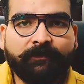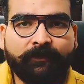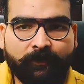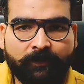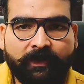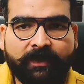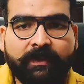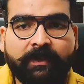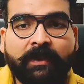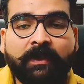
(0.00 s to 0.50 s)

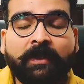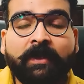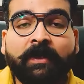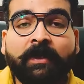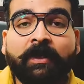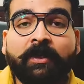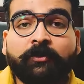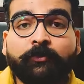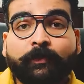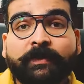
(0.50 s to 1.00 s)
Okay,
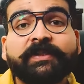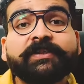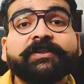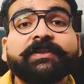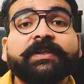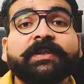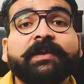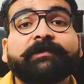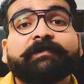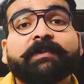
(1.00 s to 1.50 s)
so
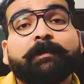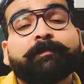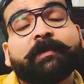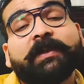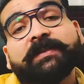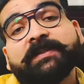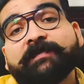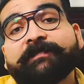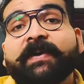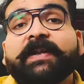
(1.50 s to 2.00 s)
Ishta Devata
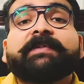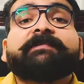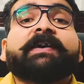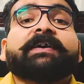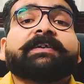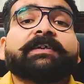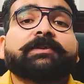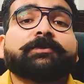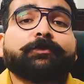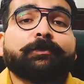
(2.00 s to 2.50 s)
plays a very
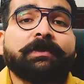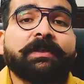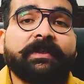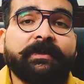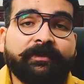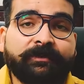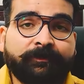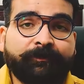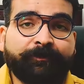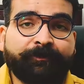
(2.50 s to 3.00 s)
vital role
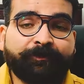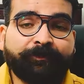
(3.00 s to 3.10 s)
there,